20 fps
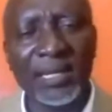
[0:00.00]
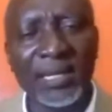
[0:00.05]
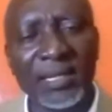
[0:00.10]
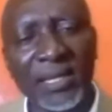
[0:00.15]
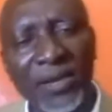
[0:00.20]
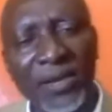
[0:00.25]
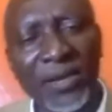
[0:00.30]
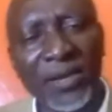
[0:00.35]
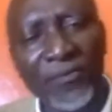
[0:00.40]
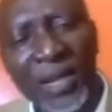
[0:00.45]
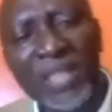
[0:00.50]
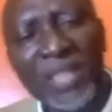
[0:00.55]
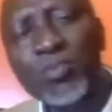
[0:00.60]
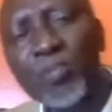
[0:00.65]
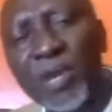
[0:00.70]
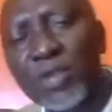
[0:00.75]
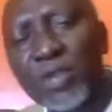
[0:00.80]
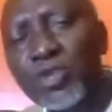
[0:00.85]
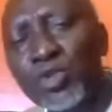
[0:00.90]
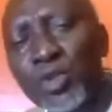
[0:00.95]
The French
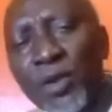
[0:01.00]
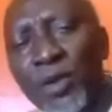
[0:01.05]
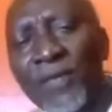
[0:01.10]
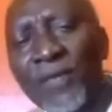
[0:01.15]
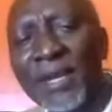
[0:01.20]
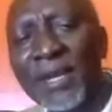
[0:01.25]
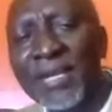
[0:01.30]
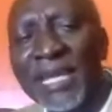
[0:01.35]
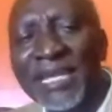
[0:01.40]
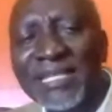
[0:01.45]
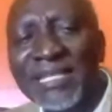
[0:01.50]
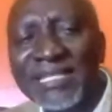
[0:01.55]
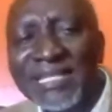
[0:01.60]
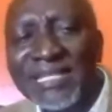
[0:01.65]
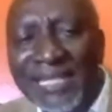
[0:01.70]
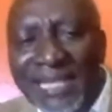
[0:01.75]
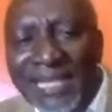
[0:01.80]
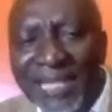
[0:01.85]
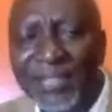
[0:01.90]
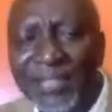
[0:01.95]
make sure that they
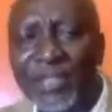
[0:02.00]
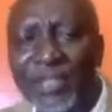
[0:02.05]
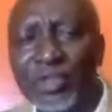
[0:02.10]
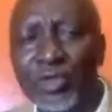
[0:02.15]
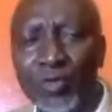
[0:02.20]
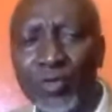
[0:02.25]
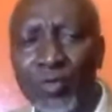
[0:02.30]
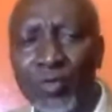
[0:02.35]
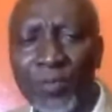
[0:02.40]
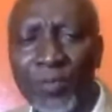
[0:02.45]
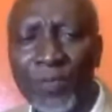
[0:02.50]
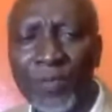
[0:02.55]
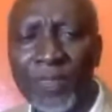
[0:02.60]
instigate you,